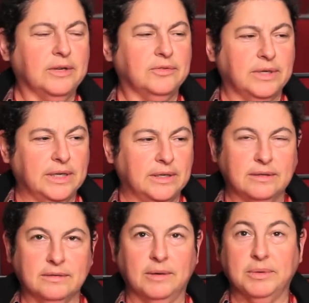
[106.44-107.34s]
yesterday.
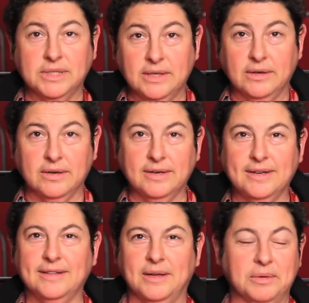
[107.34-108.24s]
I wasn't there.
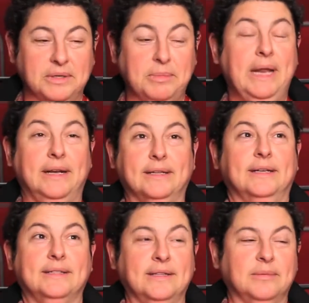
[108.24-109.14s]
They were demanding that
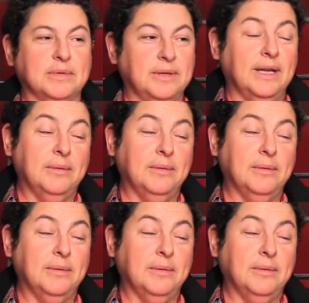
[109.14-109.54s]
I send them something.